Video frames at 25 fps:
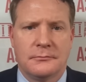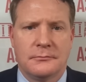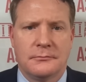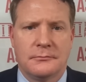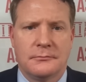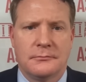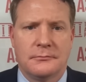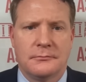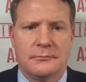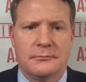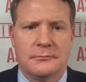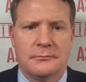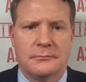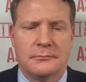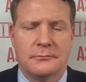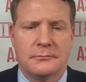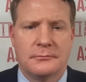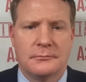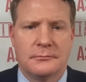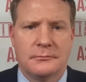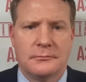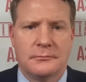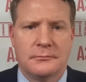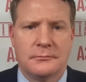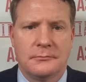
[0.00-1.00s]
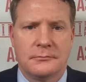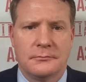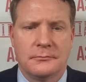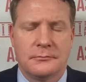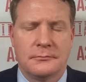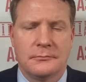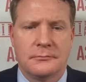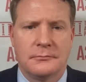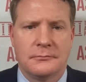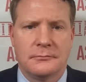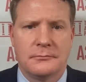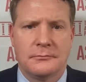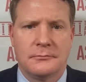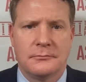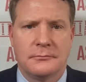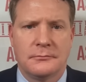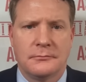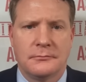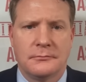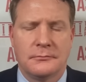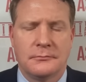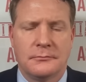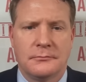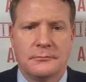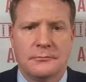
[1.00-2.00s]

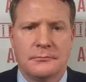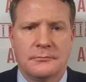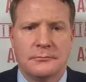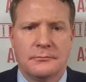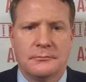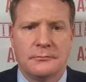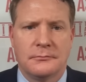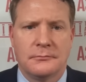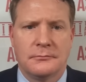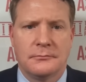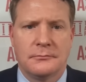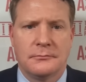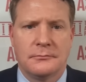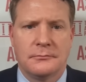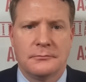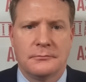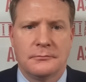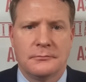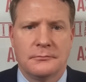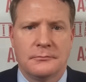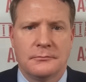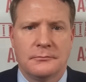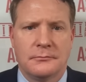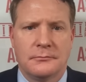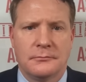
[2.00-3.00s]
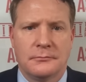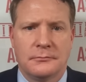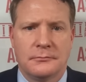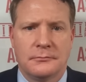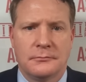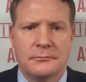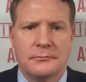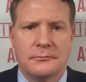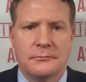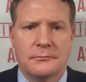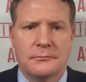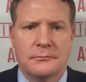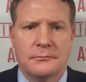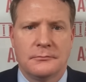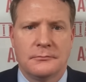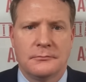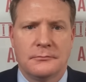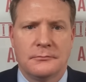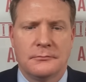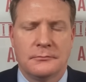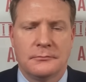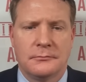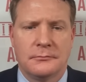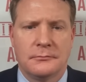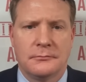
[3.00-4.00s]

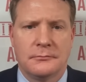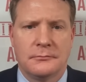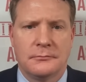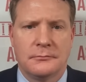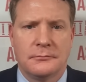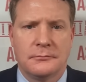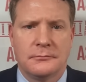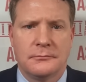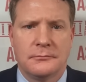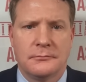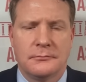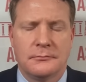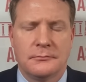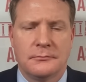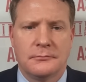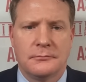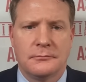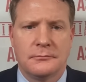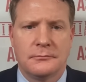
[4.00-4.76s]
(not speaking)